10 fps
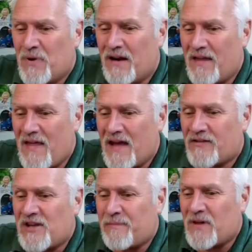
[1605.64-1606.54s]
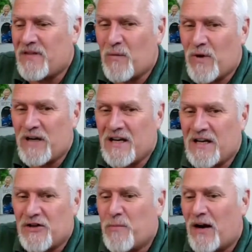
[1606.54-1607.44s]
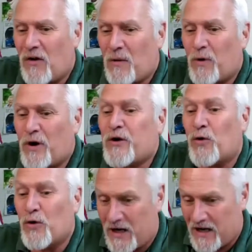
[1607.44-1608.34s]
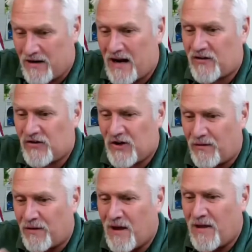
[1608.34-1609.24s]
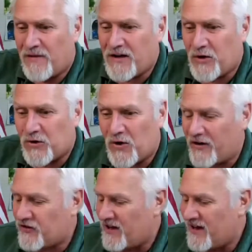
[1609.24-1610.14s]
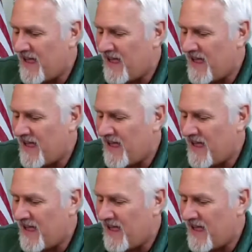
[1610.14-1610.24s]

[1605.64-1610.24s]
but uh, that's something that we need to do better at recruiting next year. Thank you, Chris.